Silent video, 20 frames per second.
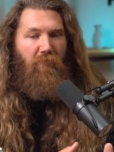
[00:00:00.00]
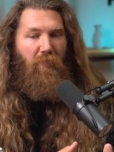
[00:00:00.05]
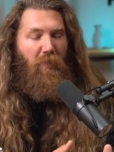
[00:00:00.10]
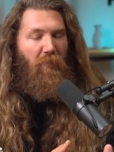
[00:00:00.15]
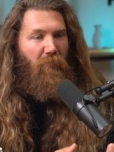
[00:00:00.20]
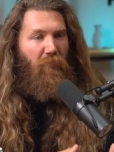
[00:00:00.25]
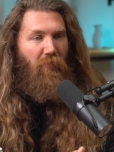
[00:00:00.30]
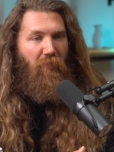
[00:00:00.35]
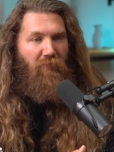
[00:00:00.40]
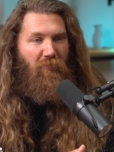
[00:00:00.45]

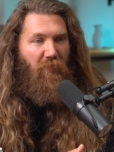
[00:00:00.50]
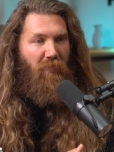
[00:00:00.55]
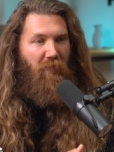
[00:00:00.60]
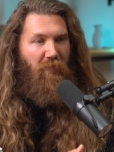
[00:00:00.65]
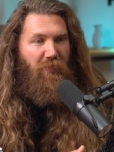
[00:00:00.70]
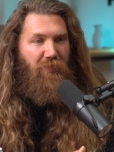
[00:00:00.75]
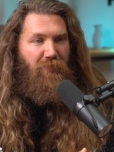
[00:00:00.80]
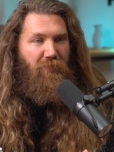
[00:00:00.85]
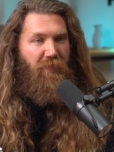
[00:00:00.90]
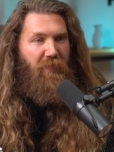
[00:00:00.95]
all across the
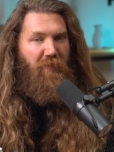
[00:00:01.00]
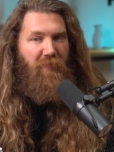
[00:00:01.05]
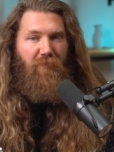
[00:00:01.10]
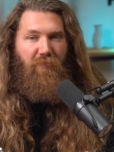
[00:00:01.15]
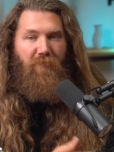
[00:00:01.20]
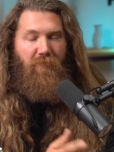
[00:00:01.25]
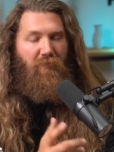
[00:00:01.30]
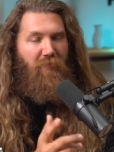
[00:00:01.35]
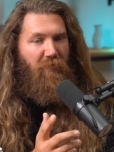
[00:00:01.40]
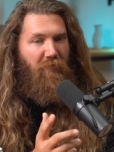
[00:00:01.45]
country,
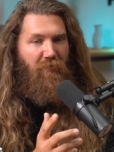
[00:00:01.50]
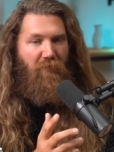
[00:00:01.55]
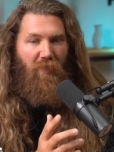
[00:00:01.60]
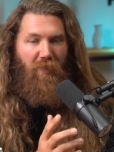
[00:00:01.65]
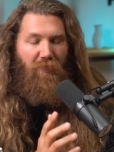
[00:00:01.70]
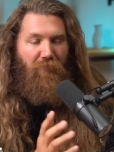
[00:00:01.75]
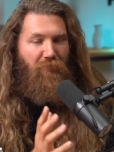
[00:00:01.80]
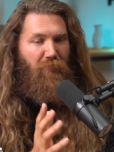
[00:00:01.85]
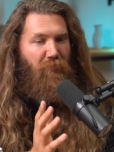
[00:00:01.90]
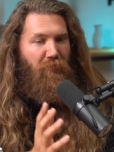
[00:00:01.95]
did
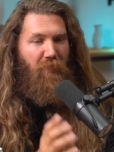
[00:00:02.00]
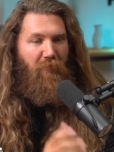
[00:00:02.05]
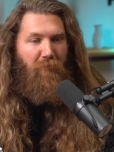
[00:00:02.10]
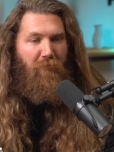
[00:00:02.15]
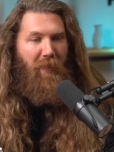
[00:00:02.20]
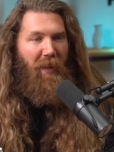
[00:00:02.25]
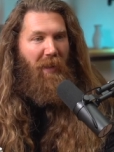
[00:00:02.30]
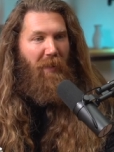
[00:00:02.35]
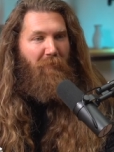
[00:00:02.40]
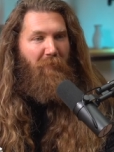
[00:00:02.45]
a two year
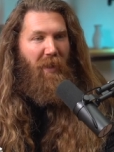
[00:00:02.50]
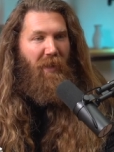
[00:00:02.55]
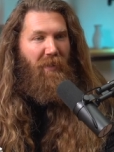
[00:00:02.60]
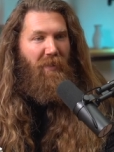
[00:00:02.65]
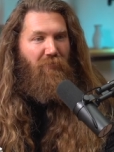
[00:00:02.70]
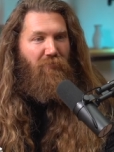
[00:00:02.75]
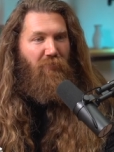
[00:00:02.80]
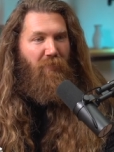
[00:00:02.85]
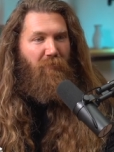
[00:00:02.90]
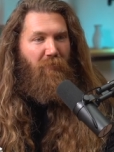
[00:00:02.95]

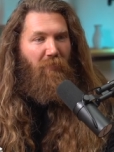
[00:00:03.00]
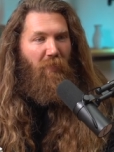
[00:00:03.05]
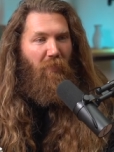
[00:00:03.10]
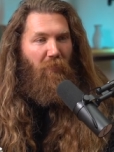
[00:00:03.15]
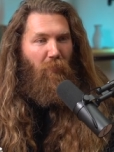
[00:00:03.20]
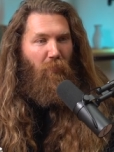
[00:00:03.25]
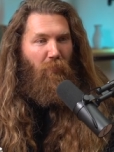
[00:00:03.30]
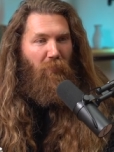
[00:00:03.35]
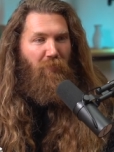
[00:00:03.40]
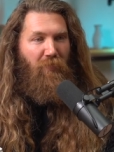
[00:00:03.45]
backpacking trip
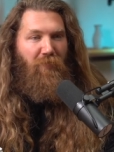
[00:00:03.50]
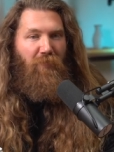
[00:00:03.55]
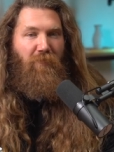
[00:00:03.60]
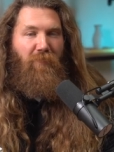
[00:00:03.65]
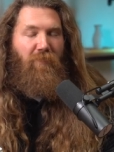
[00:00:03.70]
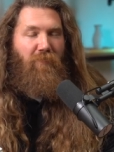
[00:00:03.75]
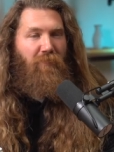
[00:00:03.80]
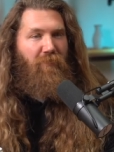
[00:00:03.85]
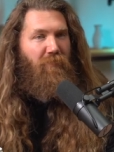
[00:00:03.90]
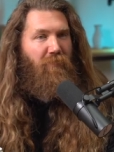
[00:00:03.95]
around the
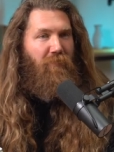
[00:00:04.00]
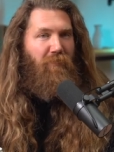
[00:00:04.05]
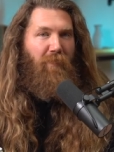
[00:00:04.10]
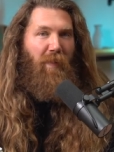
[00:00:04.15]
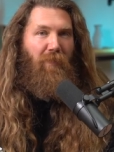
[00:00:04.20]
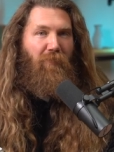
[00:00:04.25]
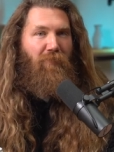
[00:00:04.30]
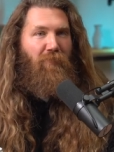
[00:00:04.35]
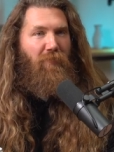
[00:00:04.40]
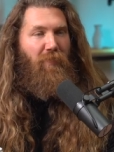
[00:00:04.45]
world,
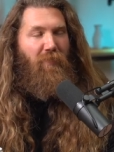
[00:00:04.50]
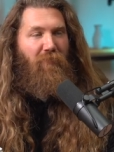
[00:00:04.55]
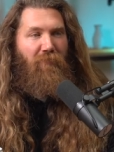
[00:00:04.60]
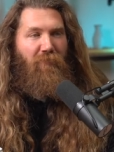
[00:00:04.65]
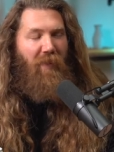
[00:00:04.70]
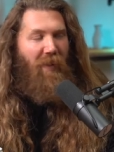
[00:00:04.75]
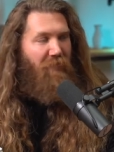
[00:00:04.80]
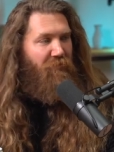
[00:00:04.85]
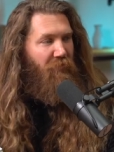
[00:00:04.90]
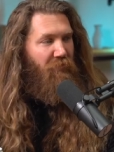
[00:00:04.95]
bounced around
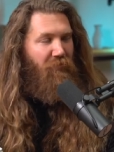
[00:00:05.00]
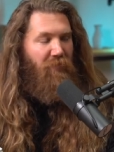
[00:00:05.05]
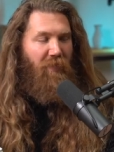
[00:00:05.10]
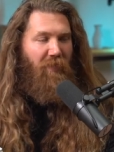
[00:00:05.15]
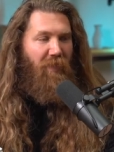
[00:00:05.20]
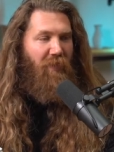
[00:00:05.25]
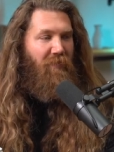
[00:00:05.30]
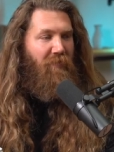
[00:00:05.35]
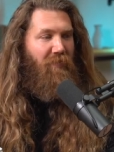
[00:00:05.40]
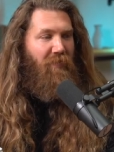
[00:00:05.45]
five
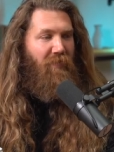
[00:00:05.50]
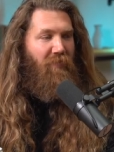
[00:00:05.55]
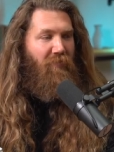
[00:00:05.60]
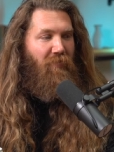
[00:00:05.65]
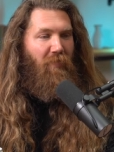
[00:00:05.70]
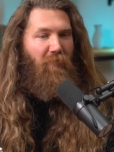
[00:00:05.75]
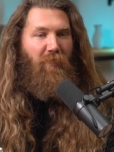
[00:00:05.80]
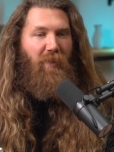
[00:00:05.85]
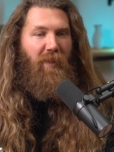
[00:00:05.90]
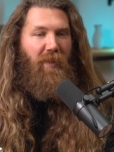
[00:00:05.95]
different
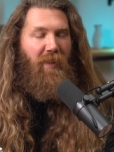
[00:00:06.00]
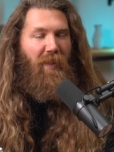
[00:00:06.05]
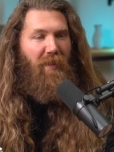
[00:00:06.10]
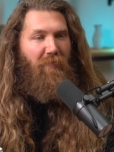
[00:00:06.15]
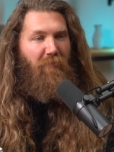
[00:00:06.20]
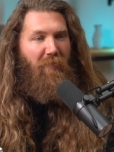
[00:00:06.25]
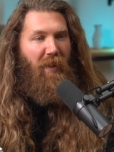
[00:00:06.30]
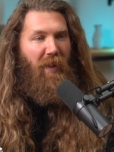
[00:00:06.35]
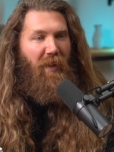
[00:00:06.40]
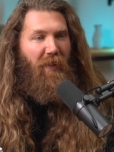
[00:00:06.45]
continents. And when I
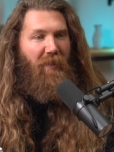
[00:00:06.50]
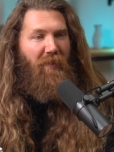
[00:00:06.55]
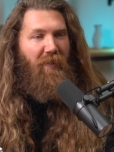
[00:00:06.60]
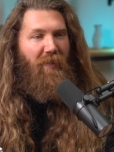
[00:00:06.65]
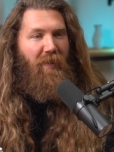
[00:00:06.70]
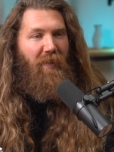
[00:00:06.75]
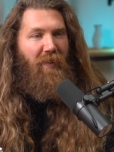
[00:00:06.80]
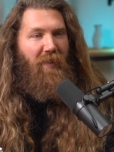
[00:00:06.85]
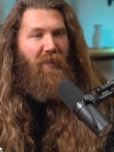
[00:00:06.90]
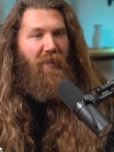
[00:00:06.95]
came back,
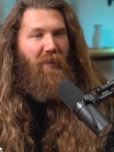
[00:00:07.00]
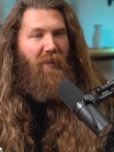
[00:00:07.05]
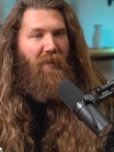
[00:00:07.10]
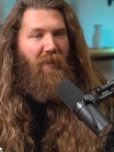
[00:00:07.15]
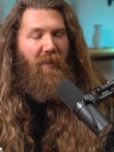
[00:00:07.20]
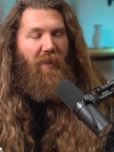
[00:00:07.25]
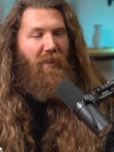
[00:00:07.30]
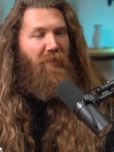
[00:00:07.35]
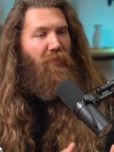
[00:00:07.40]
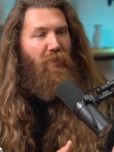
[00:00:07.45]

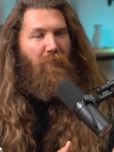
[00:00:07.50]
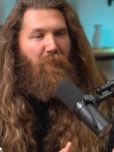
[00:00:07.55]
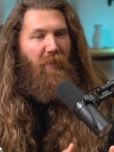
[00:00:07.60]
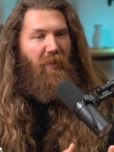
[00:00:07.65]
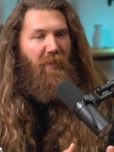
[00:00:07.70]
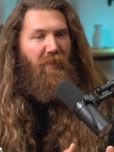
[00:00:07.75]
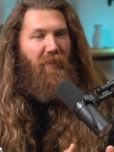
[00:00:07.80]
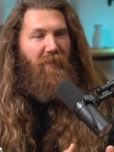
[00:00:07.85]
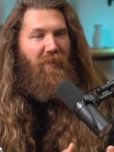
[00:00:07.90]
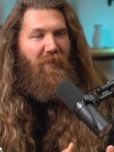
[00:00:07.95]
I had no
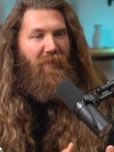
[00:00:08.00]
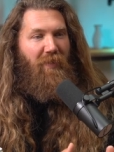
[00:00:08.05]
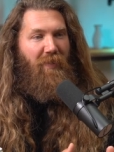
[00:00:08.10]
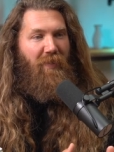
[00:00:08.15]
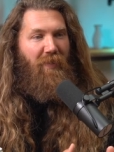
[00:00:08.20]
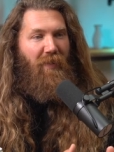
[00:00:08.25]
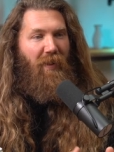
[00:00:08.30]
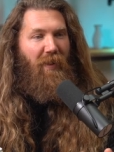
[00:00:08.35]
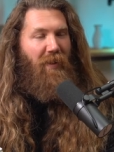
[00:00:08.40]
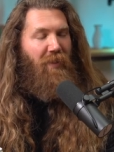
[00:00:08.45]
money.
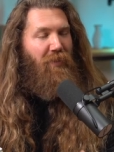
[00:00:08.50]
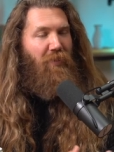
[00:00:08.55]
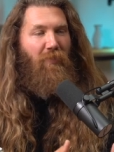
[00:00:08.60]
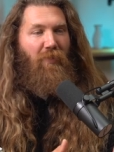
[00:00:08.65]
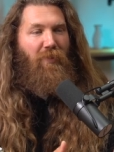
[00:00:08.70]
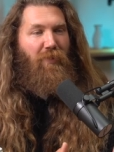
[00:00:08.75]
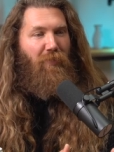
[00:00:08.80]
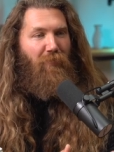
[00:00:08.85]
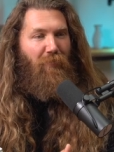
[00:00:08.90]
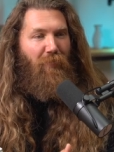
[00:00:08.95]
I had
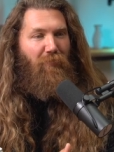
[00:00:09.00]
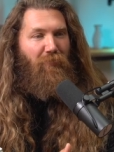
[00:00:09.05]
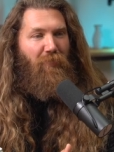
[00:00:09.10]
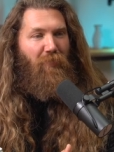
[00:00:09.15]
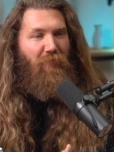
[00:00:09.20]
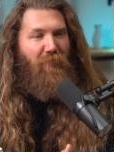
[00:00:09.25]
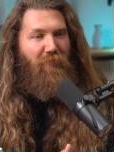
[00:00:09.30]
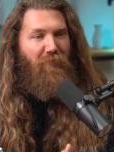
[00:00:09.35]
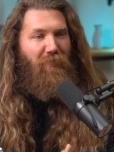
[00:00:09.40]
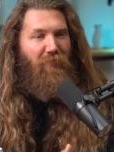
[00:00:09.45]
no idea what I was
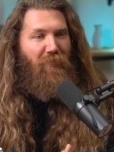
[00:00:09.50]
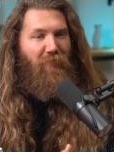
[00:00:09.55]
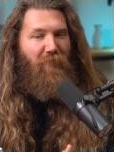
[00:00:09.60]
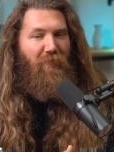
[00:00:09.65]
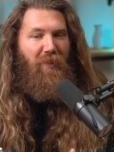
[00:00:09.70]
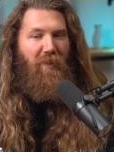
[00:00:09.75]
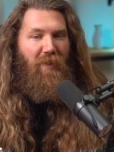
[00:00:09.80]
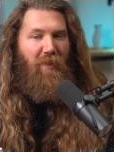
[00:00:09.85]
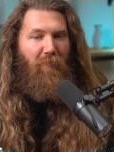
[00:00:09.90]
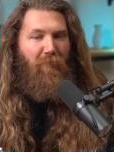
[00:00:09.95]
going to do.
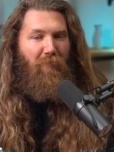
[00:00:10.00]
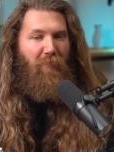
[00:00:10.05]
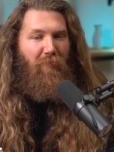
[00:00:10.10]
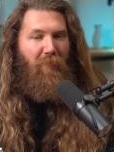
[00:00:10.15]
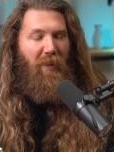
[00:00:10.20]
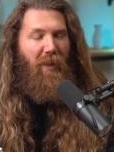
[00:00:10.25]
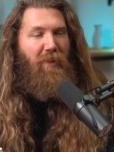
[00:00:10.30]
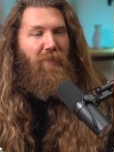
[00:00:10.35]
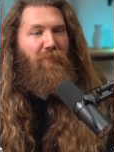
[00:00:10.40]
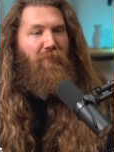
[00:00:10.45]

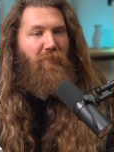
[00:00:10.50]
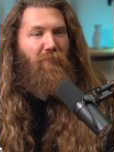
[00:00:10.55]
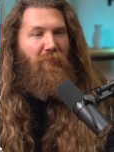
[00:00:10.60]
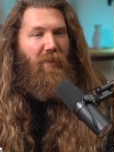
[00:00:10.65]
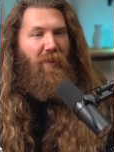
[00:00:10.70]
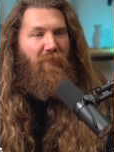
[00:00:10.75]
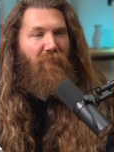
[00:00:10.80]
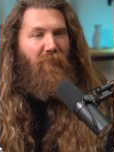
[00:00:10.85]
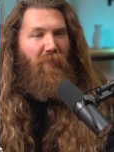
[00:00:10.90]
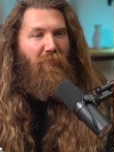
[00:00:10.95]
But I knew
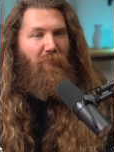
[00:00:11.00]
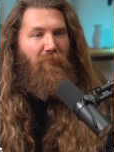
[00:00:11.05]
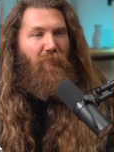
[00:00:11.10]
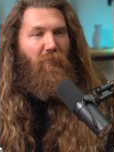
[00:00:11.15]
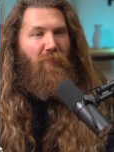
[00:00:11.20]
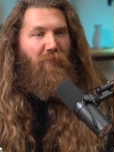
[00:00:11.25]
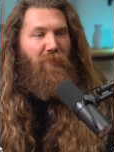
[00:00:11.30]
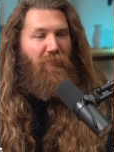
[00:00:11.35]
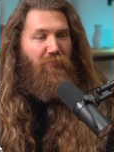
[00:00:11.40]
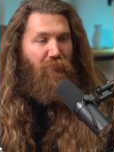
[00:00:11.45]
that if I was
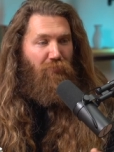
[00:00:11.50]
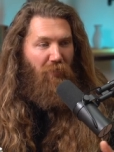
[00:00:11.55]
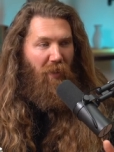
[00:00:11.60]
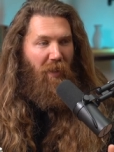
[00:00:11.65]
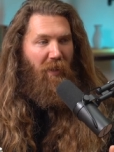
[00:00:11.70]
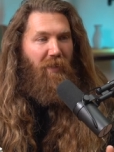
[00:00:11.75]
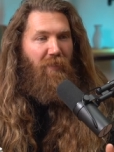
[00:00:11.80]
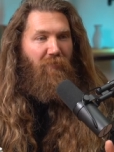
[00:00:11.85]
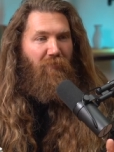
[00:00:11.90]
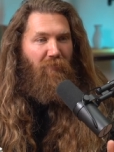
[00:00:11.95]
going to
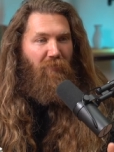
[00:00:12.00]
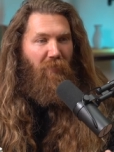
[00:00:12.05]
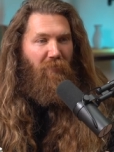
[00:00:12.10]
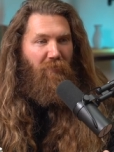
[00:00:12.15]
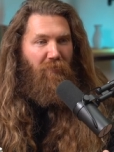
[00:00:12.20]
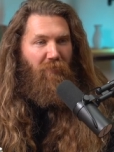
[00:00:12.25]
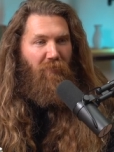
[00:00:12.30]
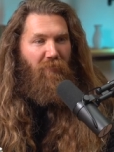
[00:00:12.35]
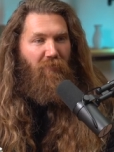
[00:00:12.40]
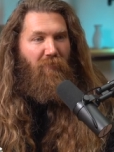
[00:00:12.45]
try and
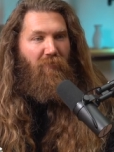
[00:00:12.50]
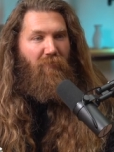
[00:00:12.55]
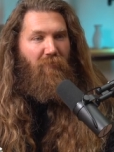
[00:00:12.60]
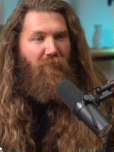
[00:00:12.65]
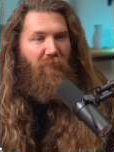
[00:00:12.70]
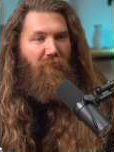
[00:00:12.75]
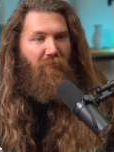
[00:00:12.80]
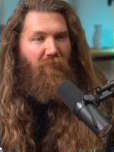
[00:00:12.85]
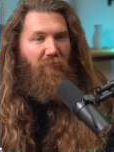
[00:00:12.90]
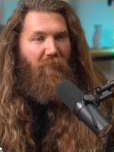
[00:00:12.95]
start this
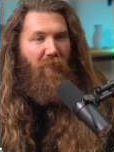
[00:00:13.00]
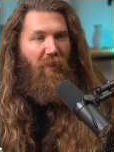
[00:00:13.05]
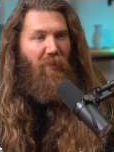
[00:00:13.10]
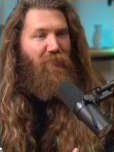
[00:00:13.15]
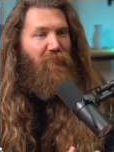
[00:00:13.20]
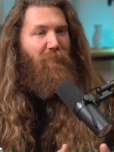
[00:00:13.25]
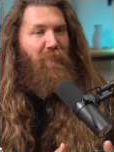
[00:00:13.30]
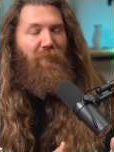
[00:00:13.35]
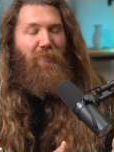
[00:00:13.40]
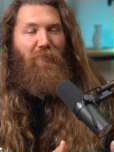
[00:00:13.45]

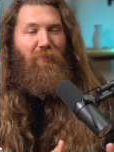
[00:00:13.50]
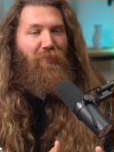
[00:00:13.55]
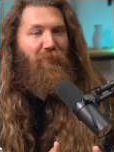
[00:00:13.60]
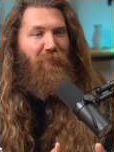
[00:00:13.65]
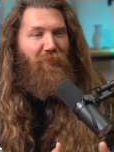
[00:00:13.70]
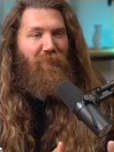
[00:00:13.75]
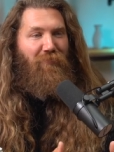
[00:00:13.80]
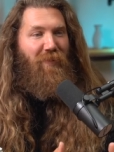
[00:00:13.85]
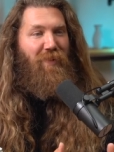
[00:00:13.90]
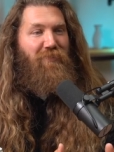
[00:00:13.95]

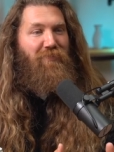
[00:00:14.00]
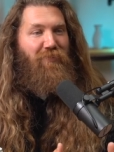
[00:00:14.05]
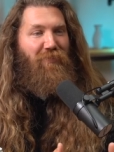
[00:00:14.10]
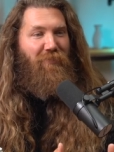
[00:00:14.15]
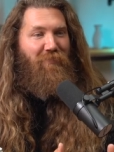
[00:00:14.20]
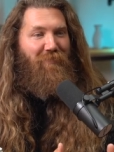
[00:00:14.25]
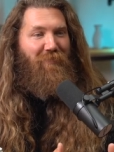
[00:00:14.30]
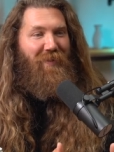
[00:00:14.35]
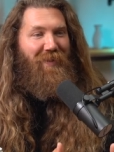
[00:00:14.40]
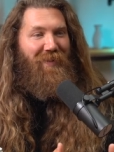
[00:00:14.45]
entrepreneurial
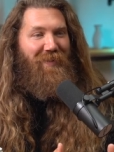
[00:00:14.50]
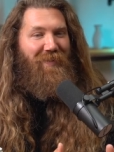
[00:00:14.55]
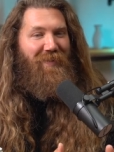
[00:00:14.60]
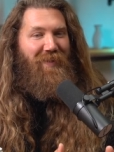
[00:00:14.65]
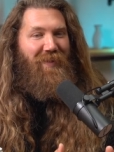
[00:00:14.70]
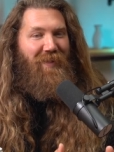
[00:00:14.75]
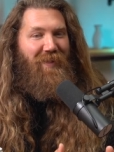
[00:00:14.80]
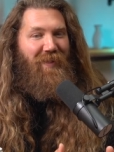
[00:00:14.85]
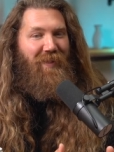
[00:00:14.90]
venture of mine,